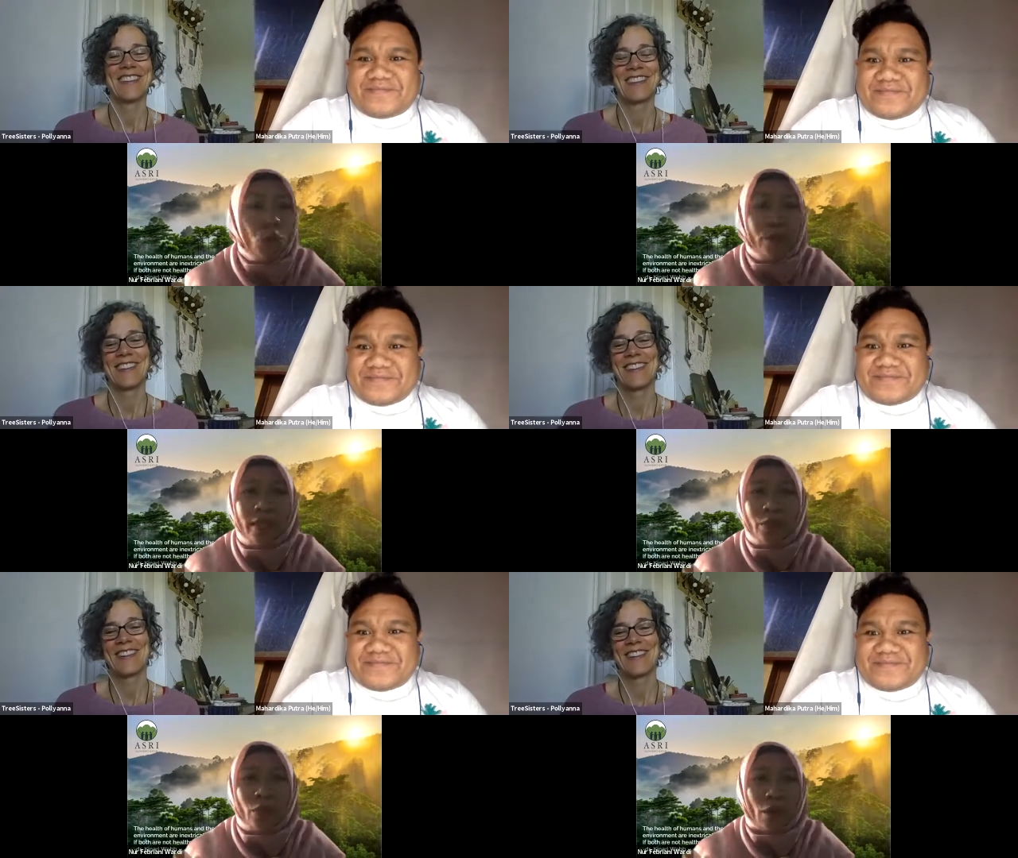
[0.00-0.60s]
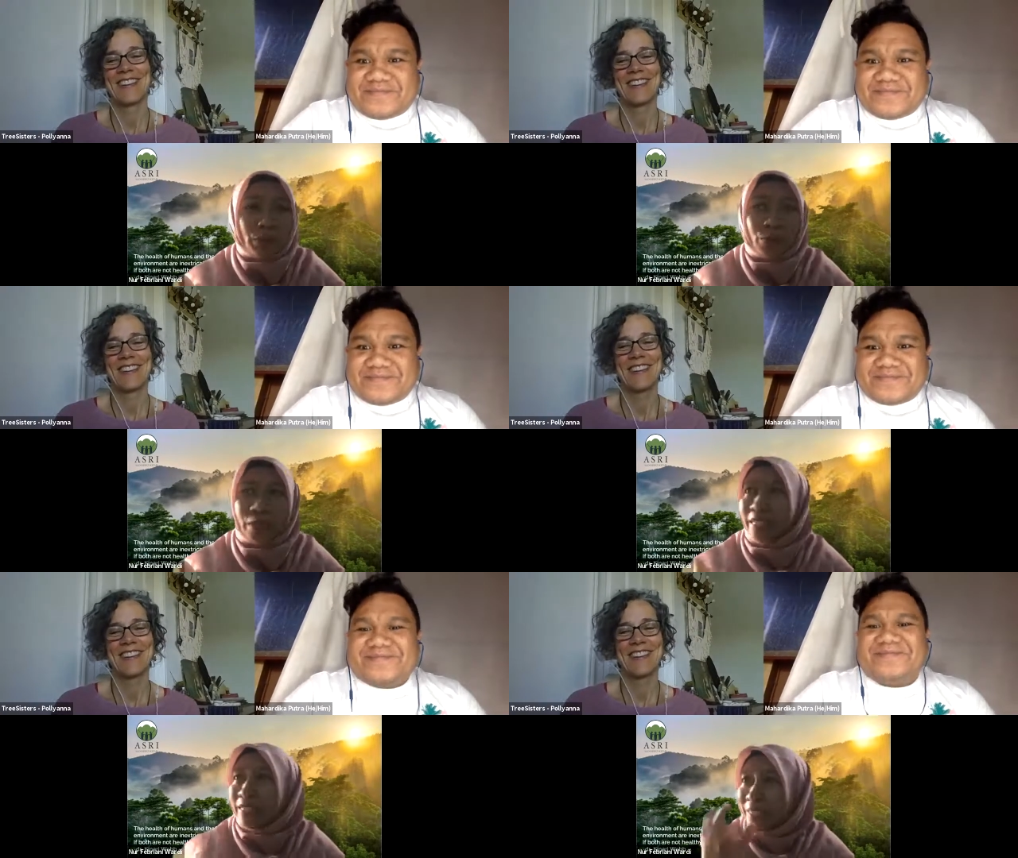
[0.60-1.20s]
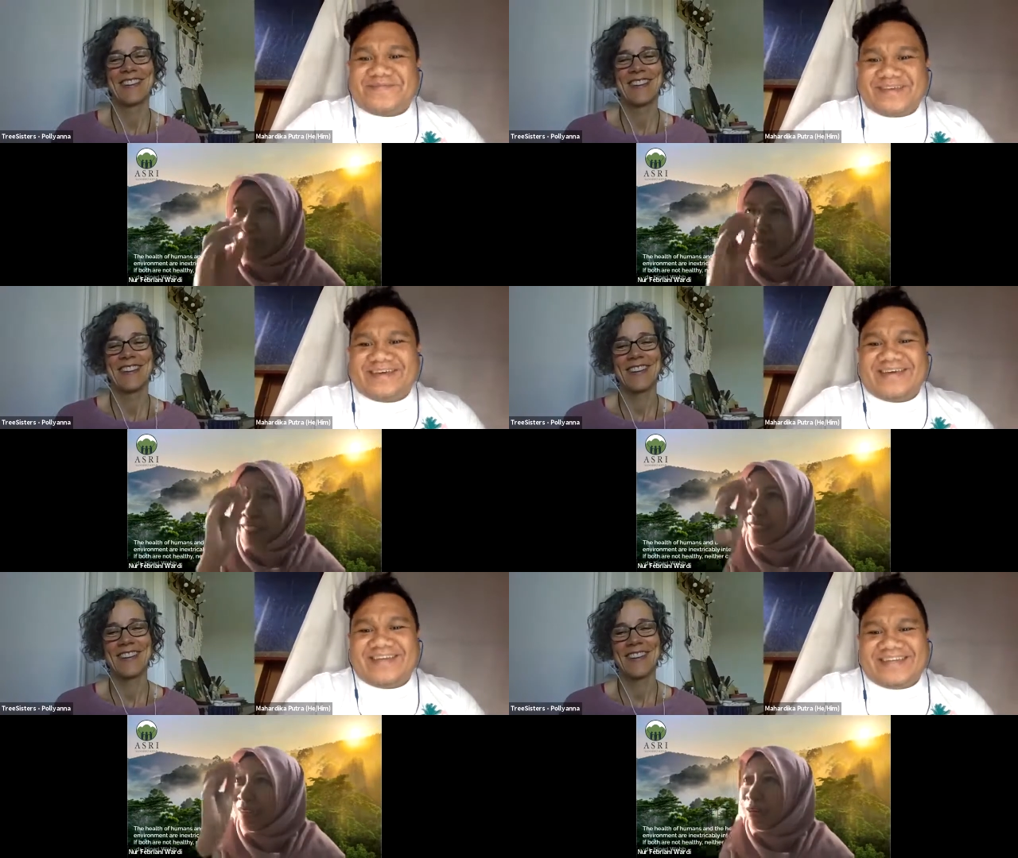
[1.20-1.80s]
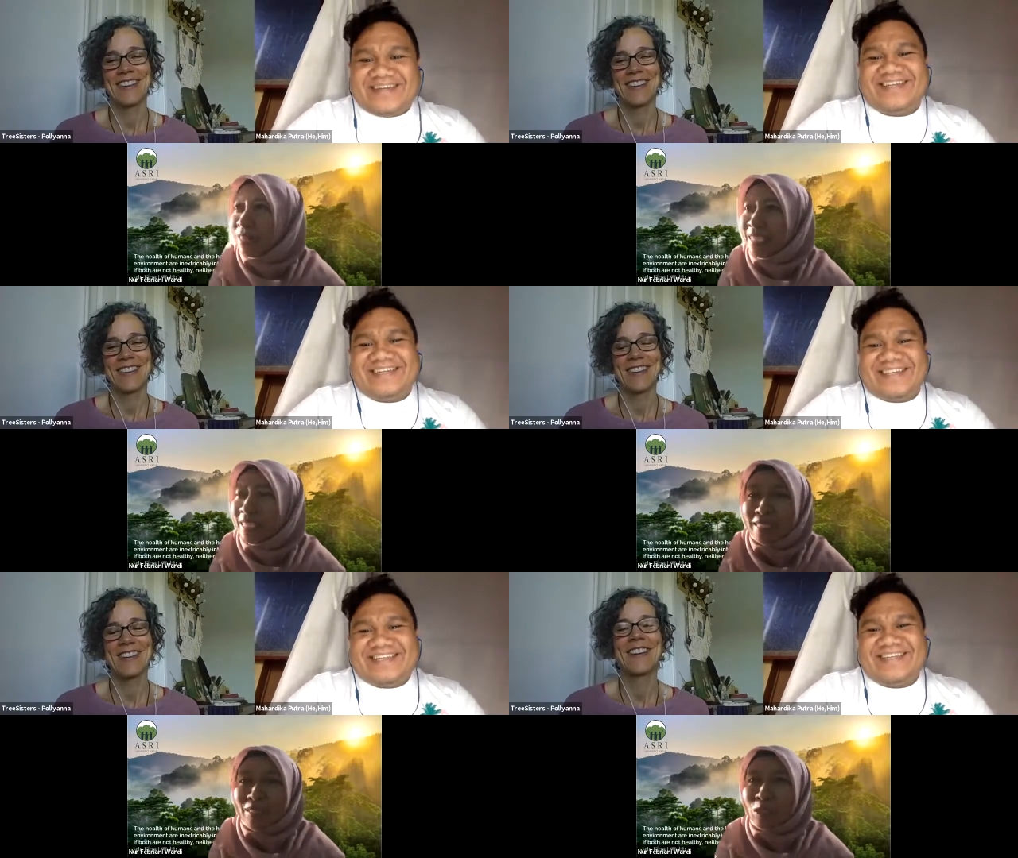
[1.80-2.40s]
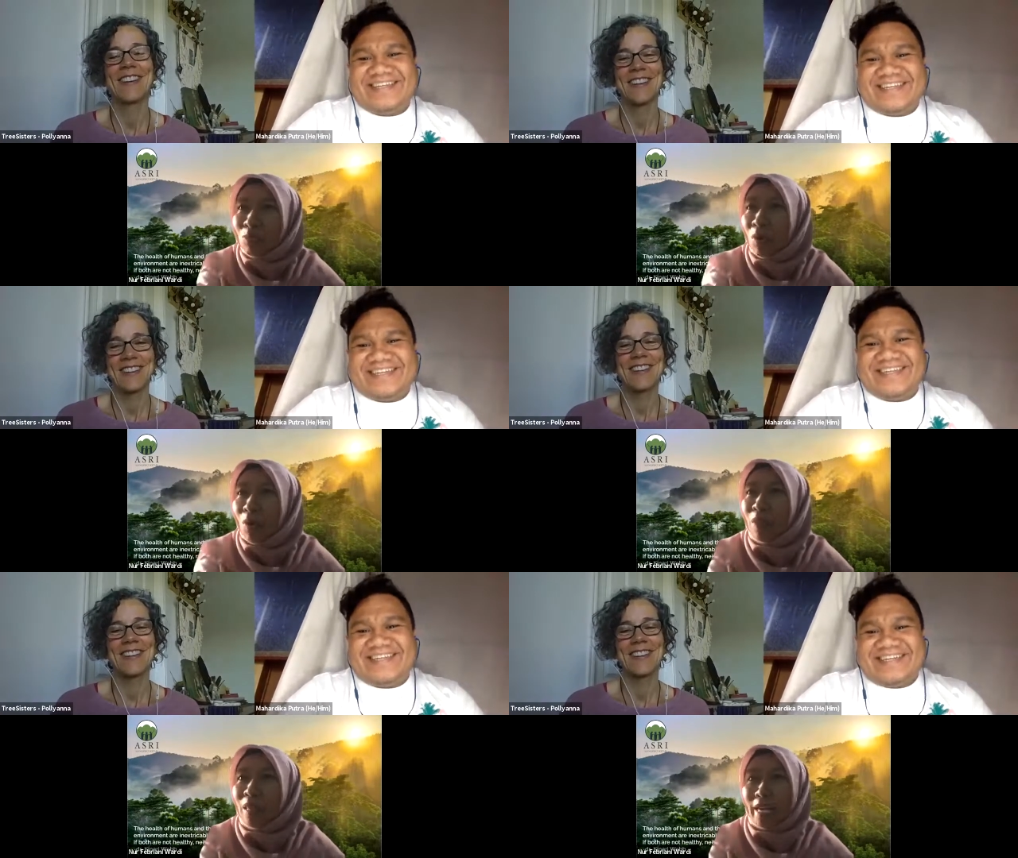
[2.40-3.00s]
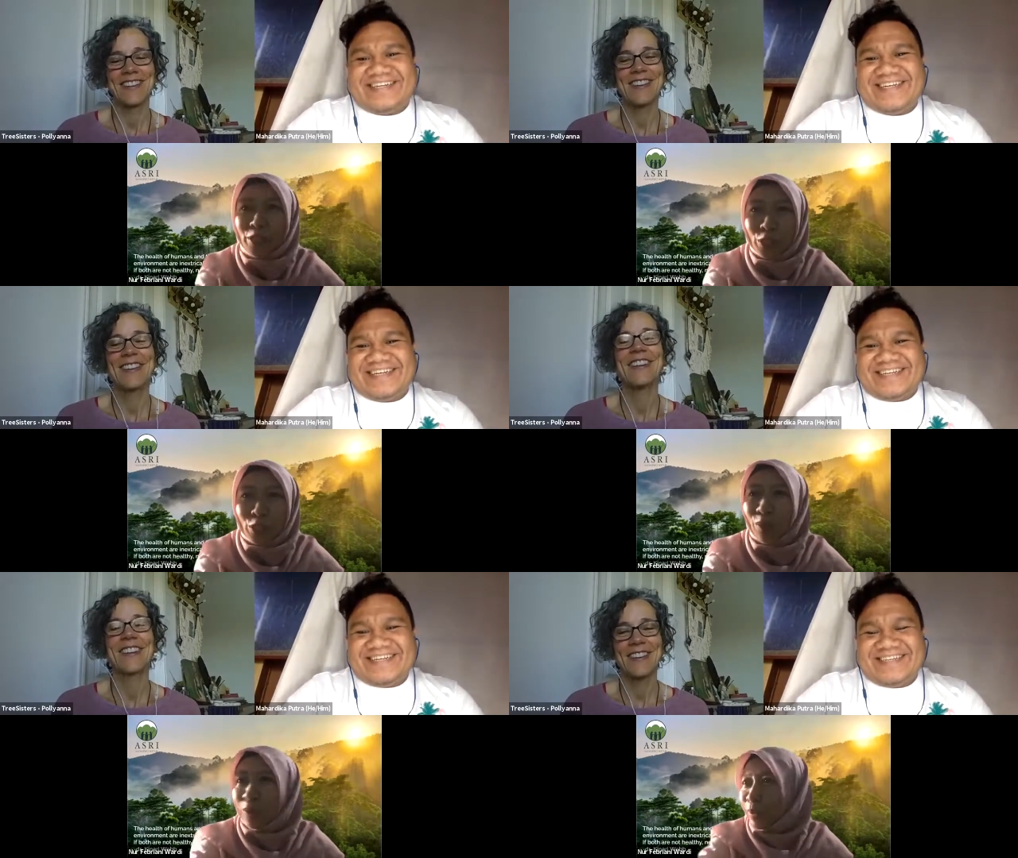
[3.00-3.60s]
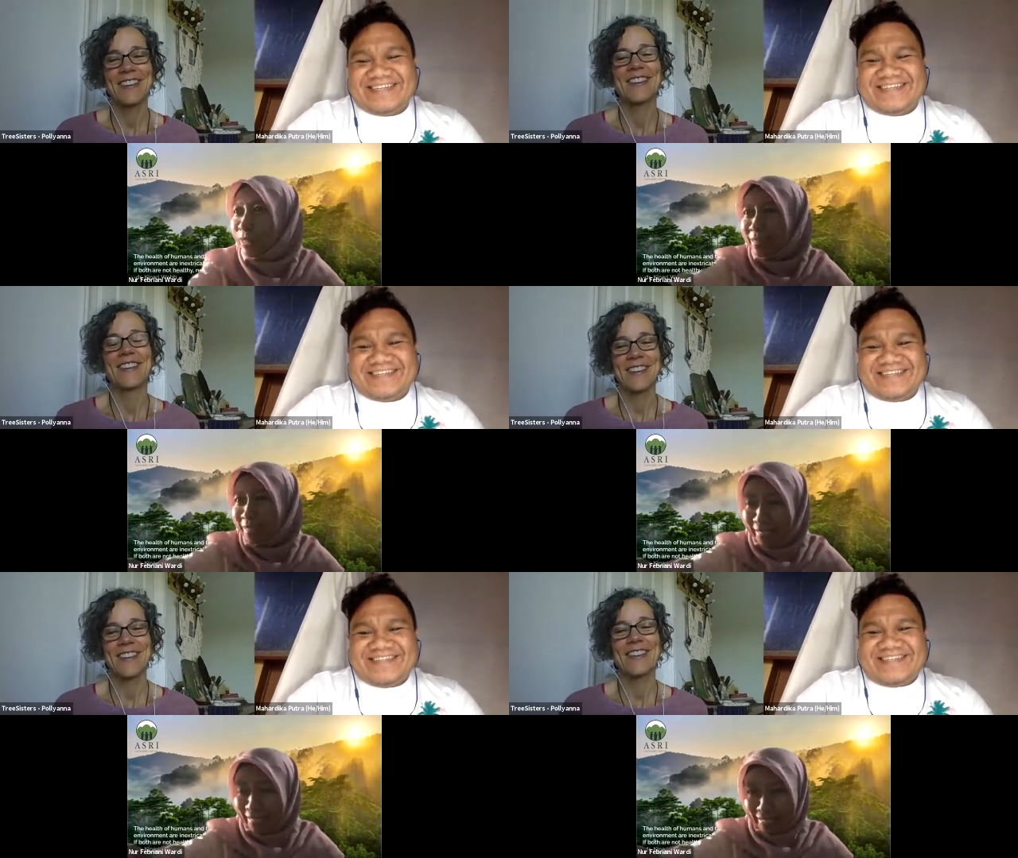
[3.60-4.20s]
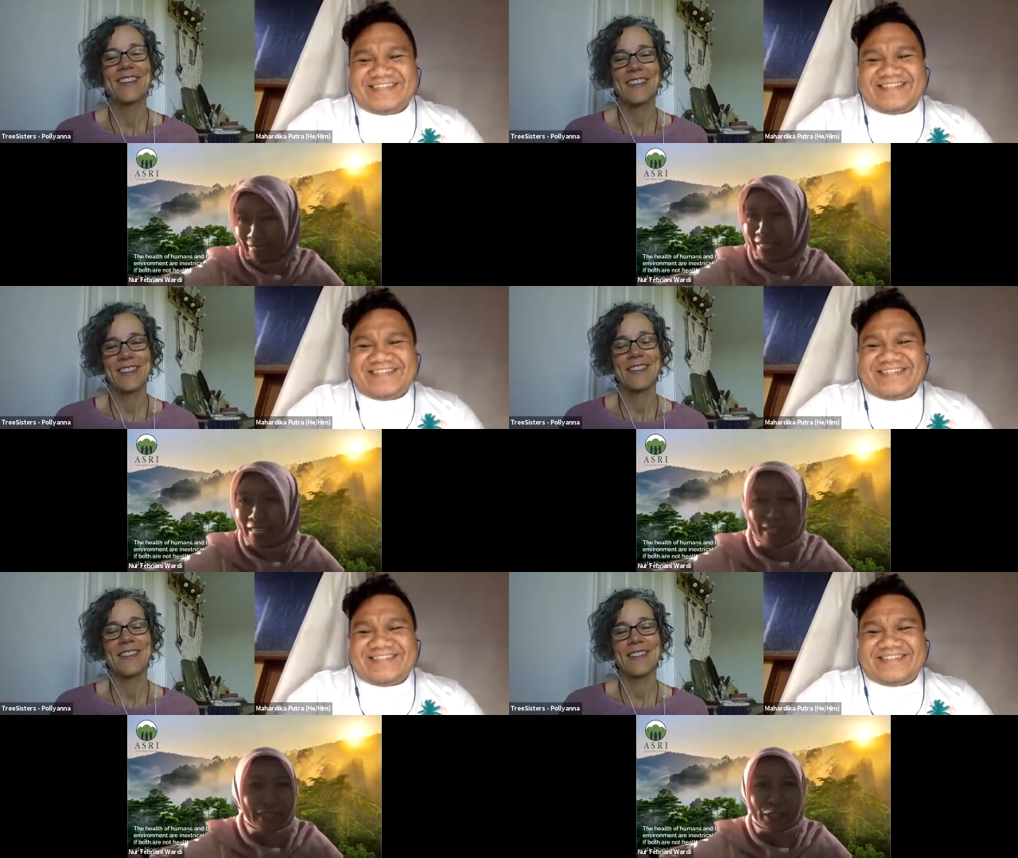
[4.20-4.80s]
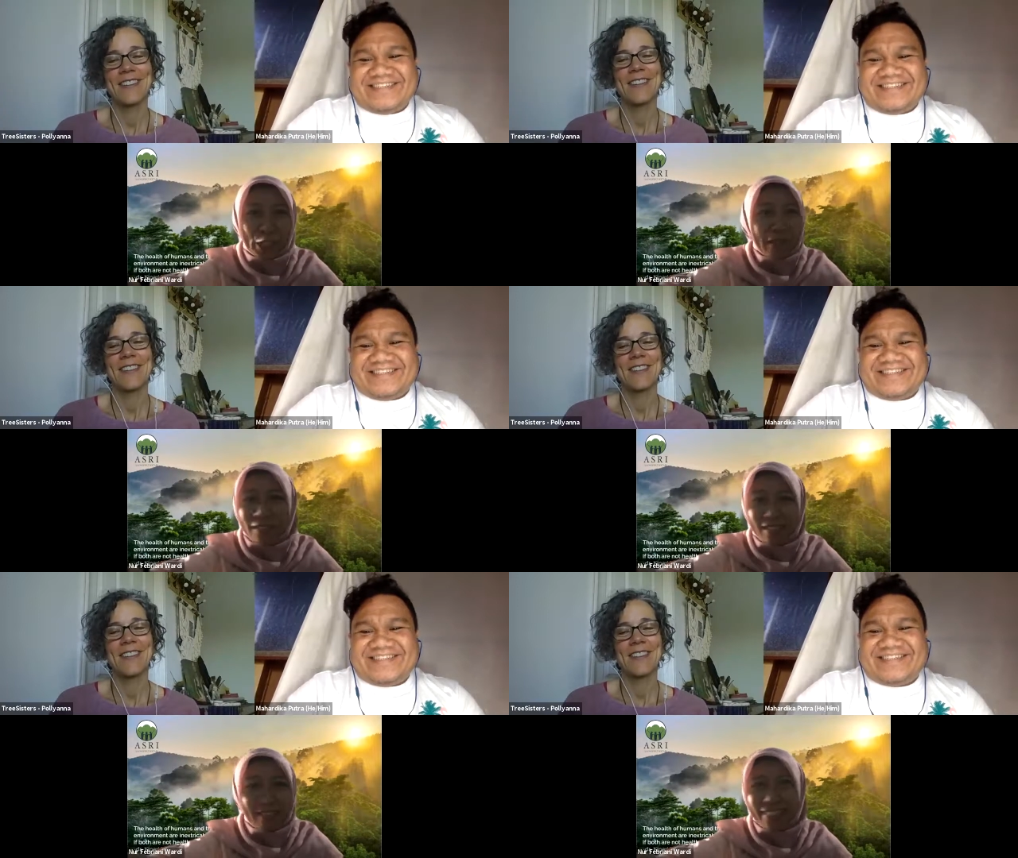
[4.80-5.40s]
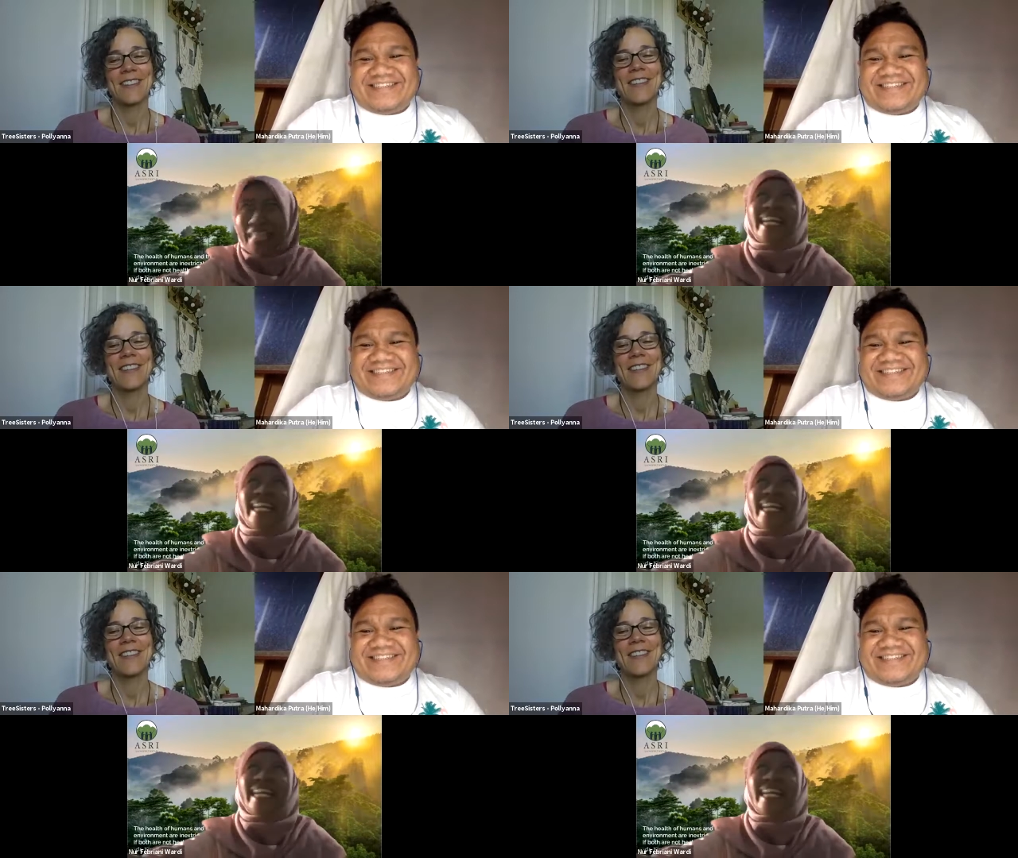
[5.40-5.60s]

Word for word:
Speaker 1: who will know ASRI it's the only a uh, small ngo near the jungles